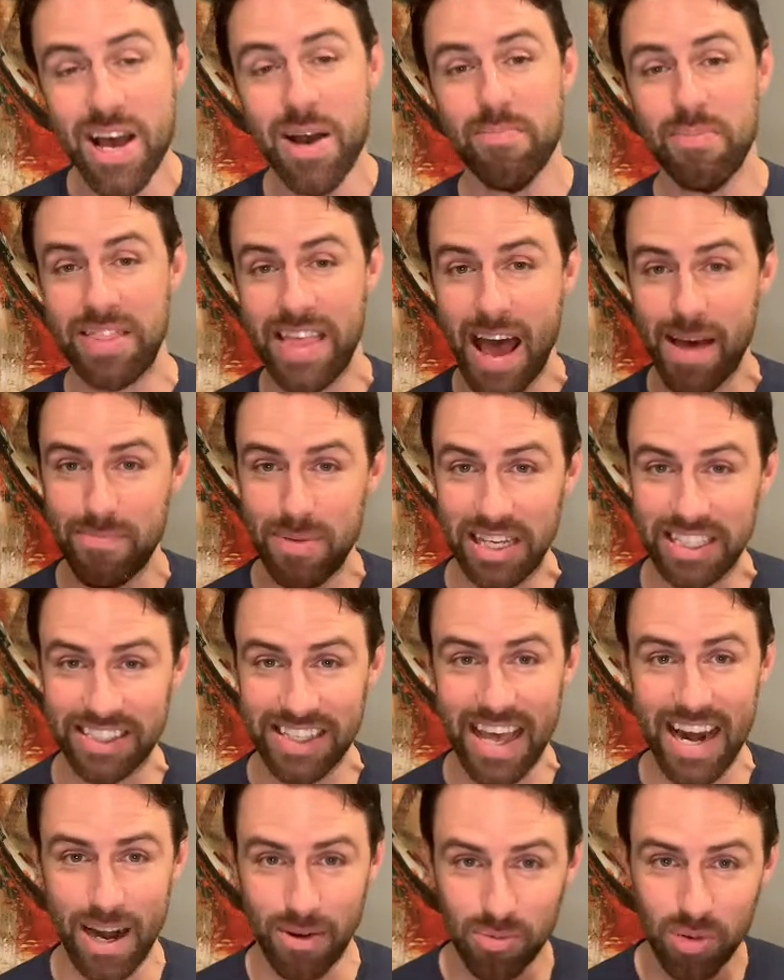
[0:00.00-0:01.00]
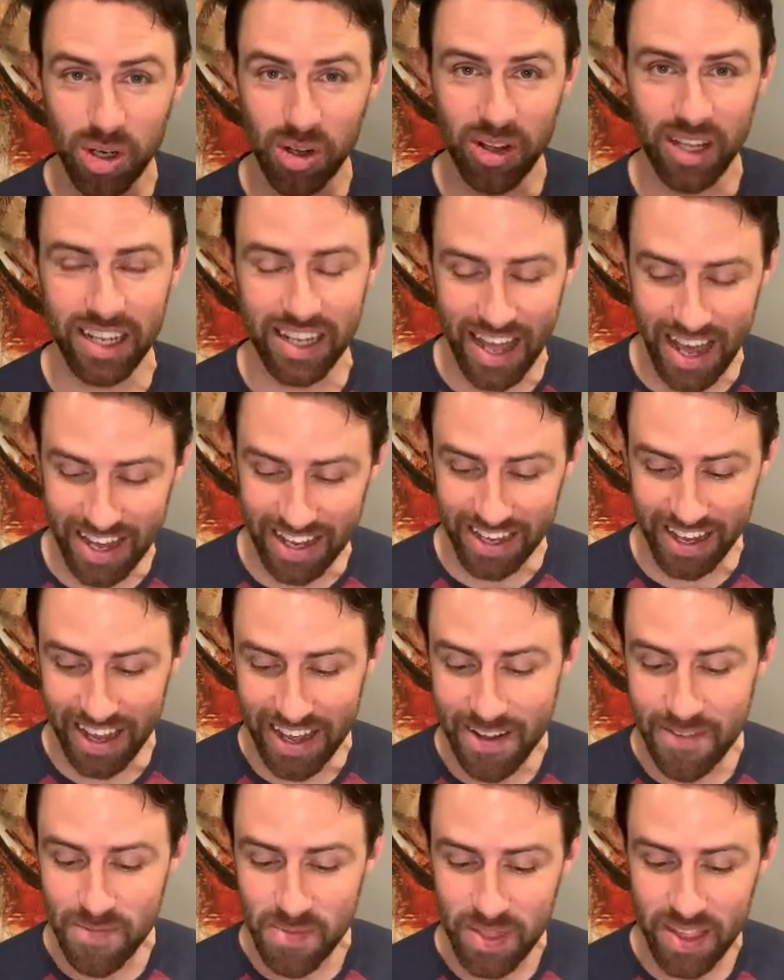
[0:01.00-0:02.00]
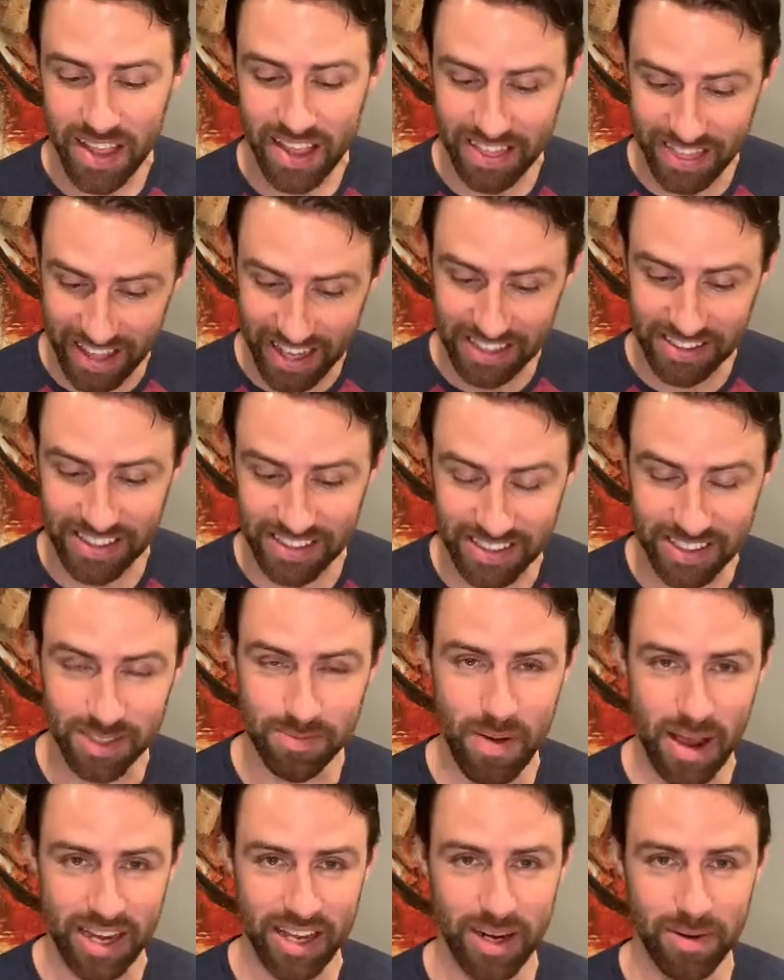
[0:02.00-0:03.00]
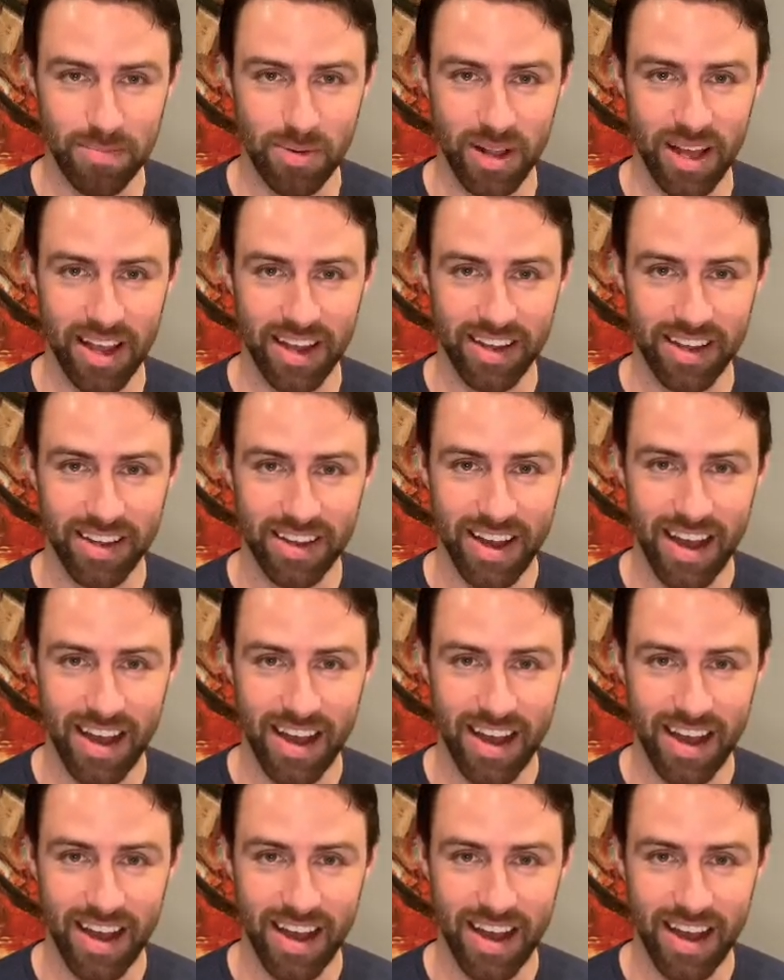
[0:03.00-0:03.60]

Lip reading: But that being said, I really like this as a speculative play.